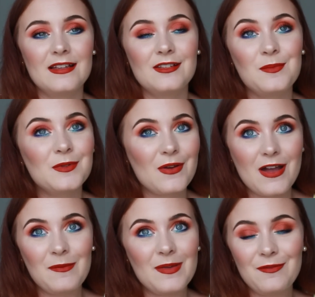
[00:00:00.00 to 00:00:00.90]

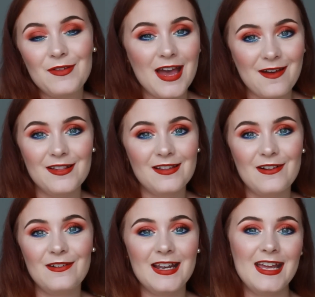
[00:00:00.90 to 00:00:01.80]
subscribe if you haven't
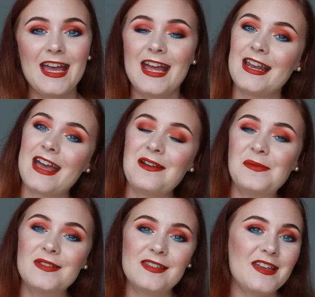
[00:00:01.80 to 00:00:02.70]
already, and I
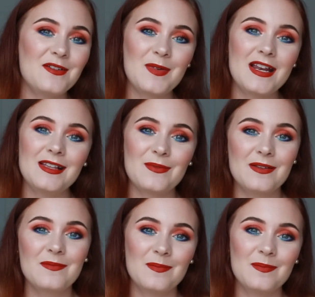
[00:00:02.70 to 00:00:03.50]
will see you in my next one.